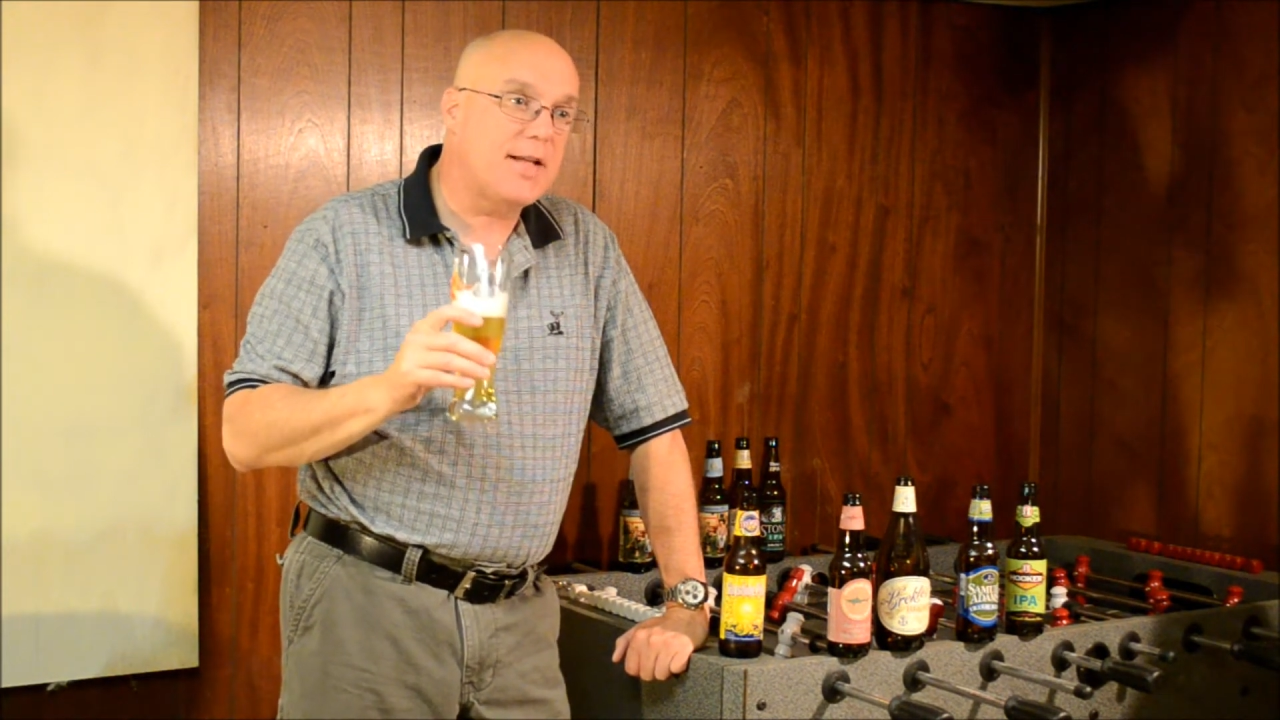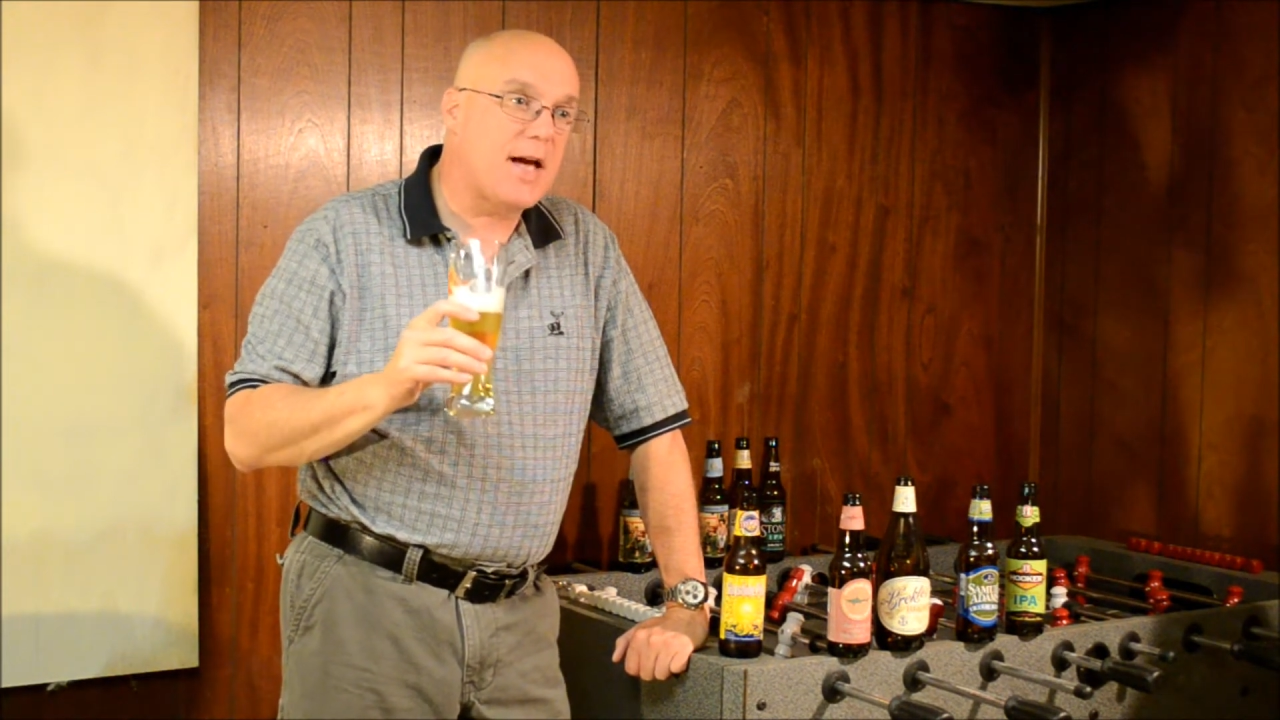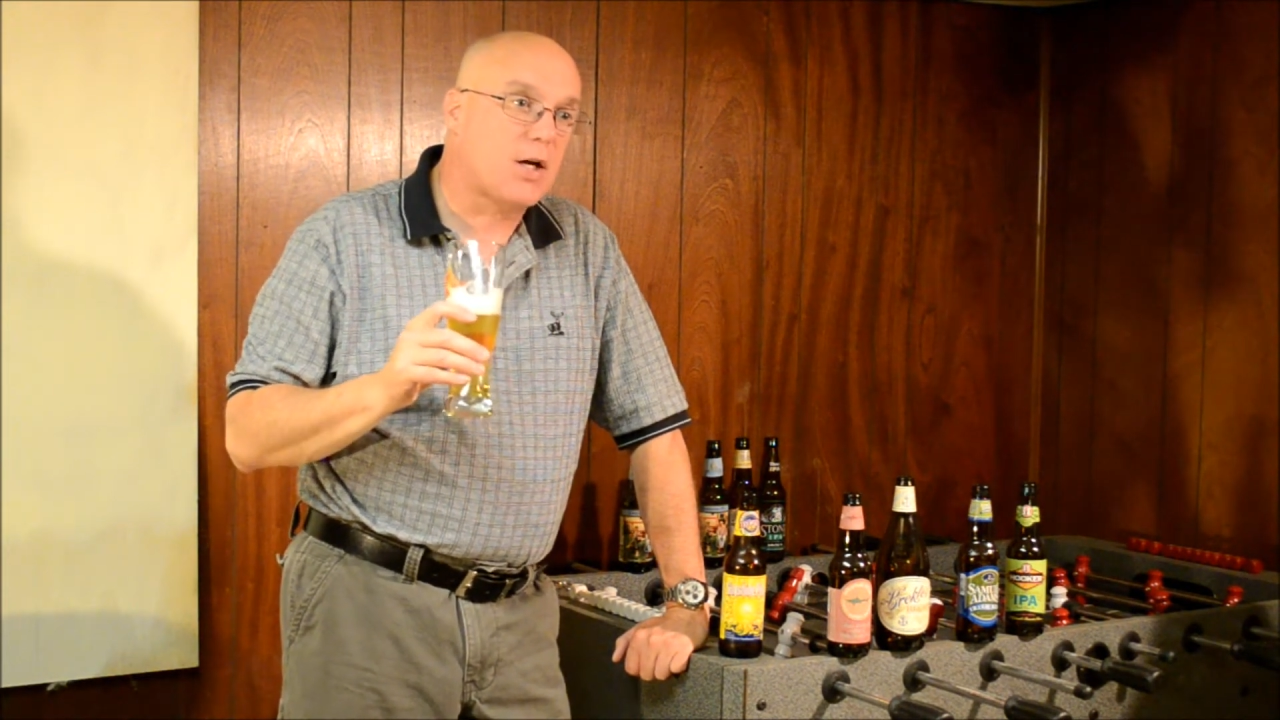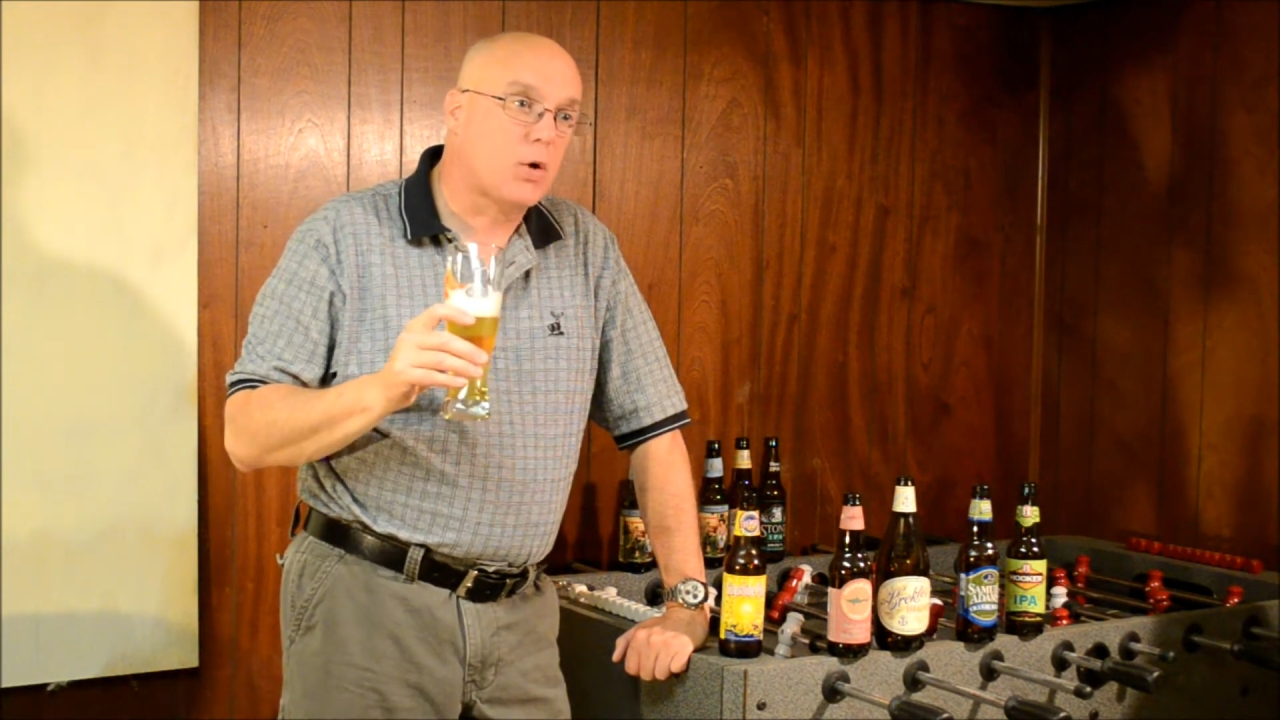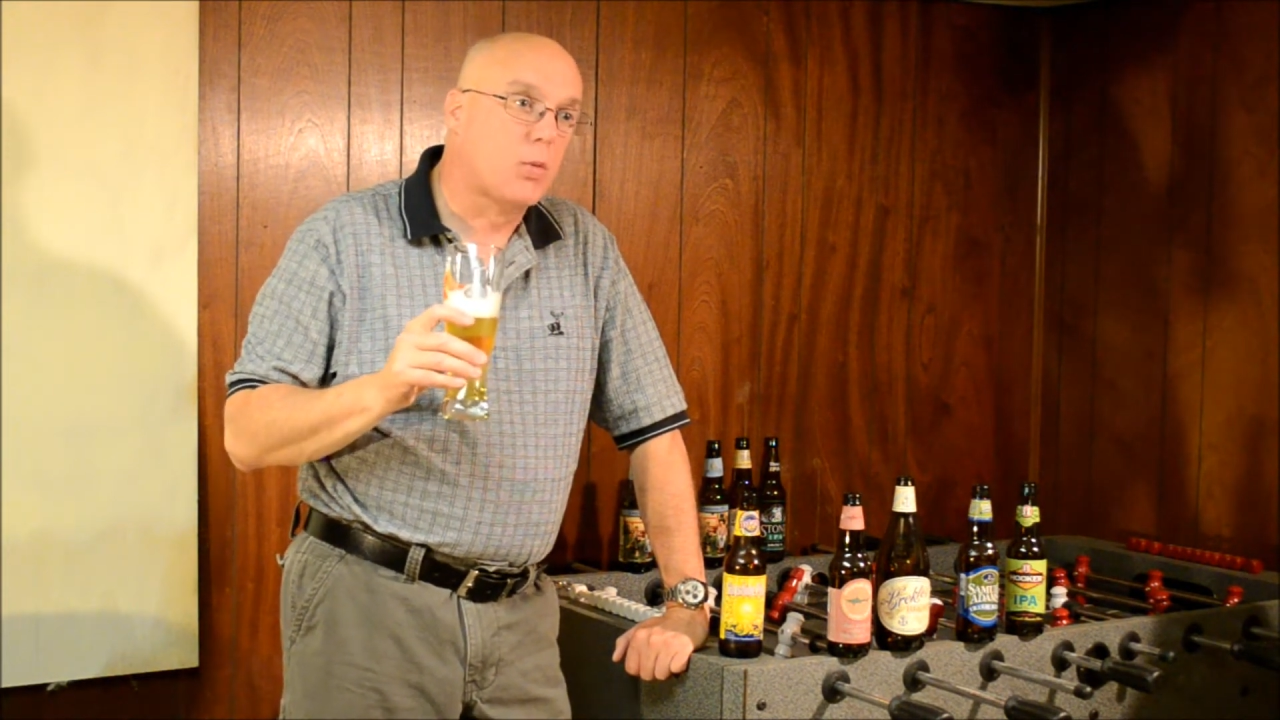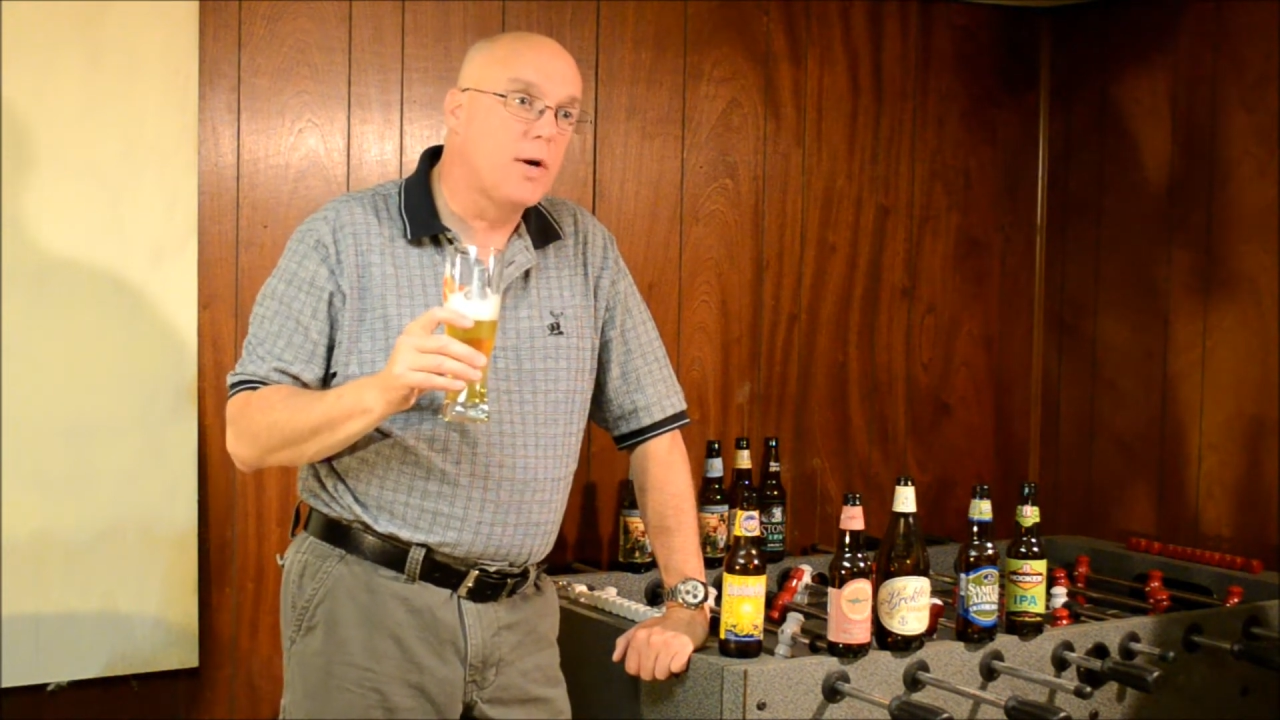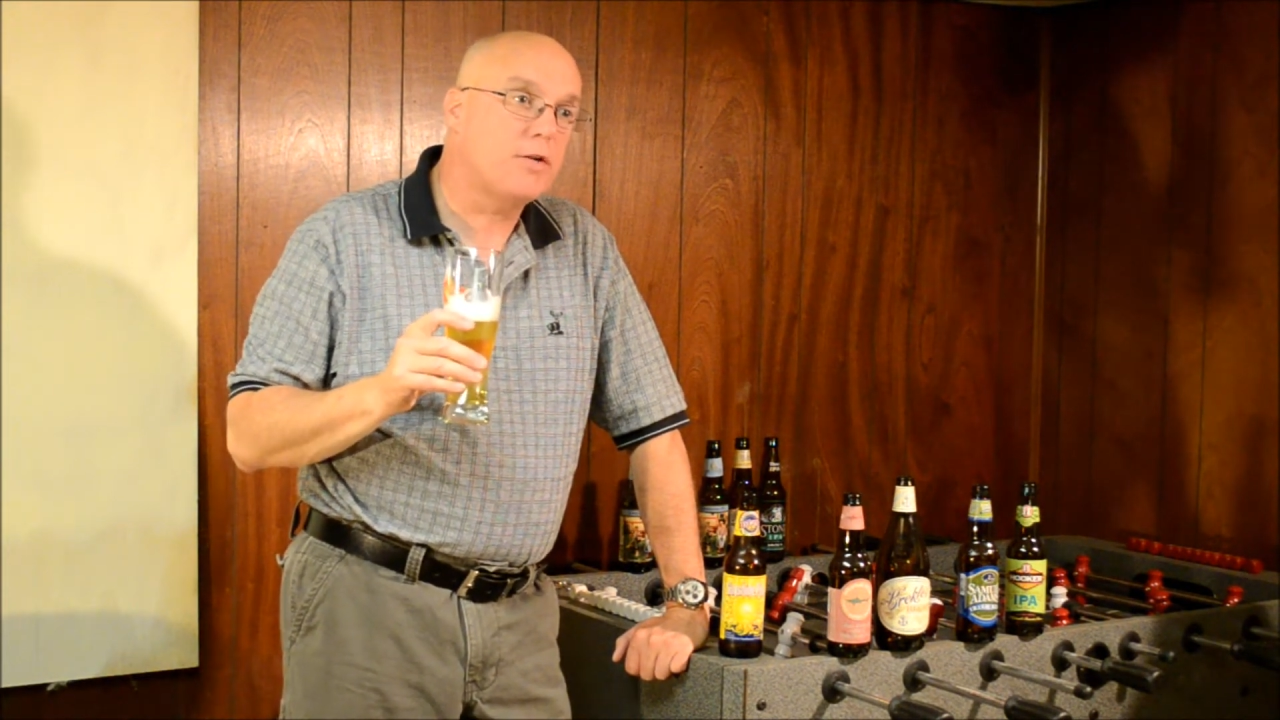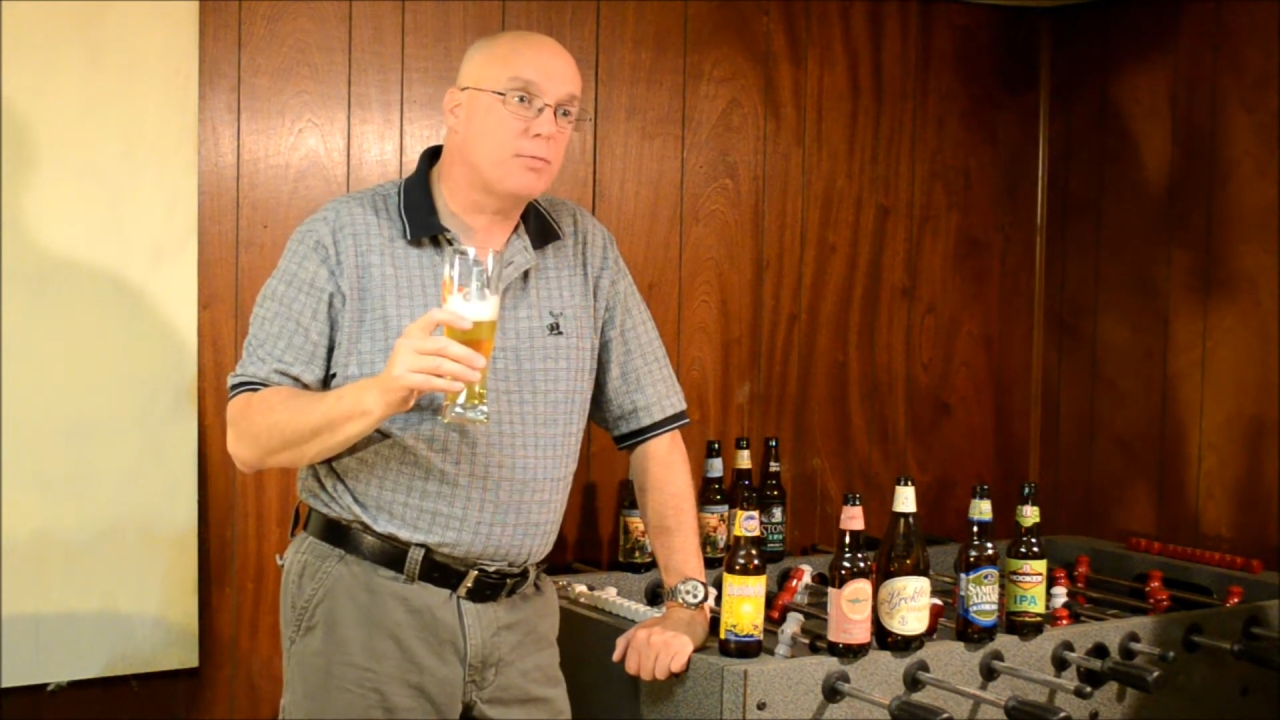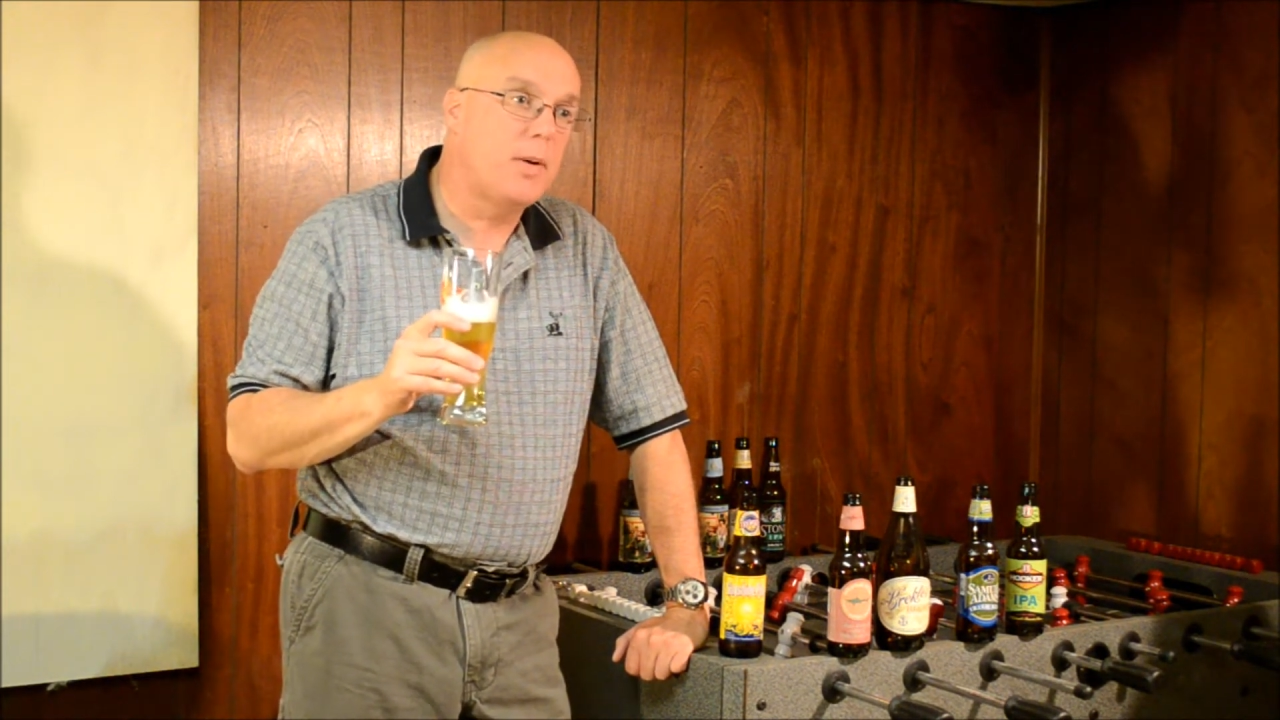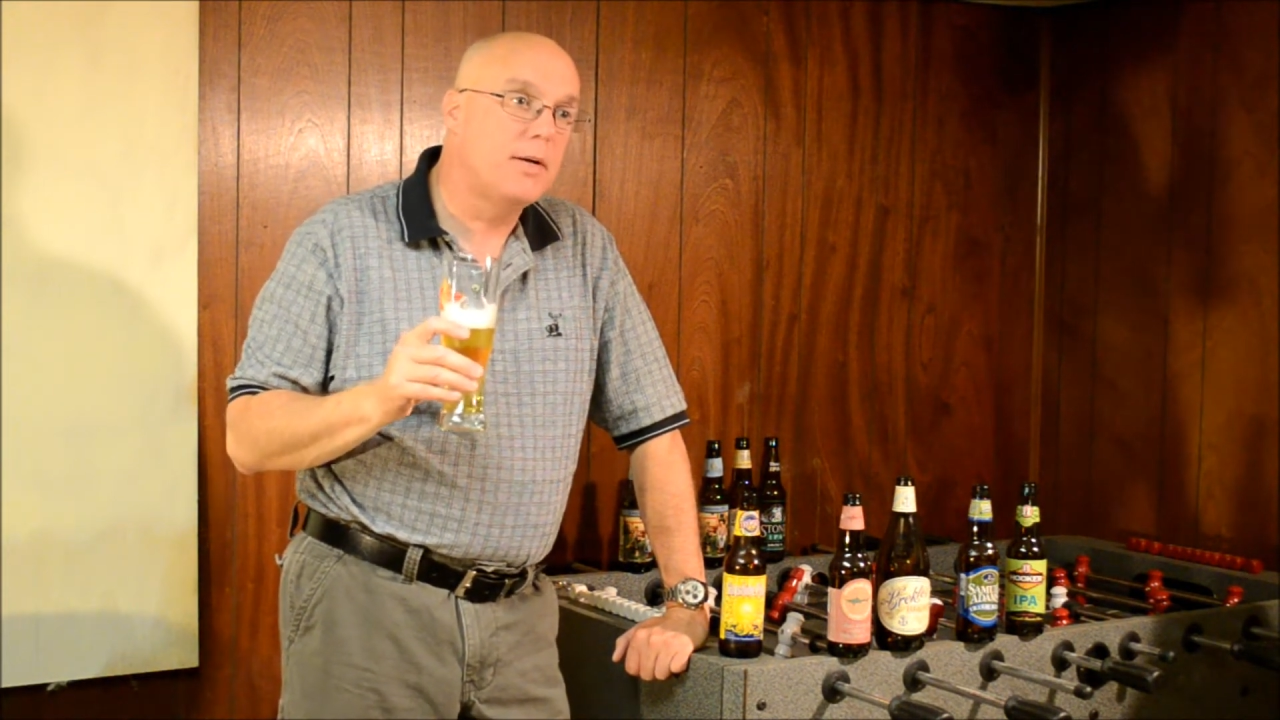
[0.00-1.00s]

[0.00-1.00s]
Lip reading: that crisp,